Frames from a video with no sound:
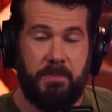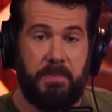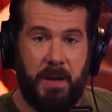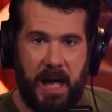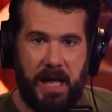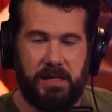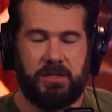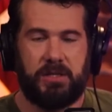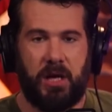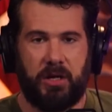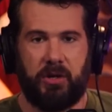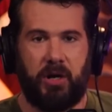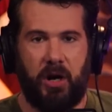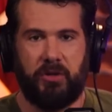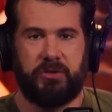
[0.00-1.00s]
But
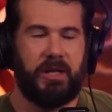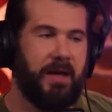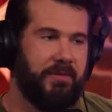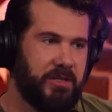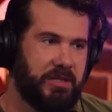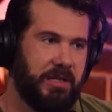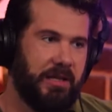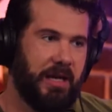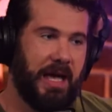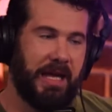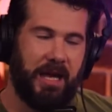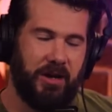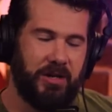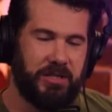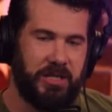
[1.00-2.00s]
Tucker Carlson, obviously, I
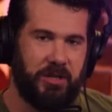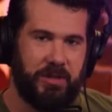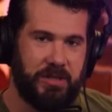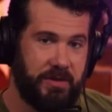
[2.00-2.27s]
guarantee you,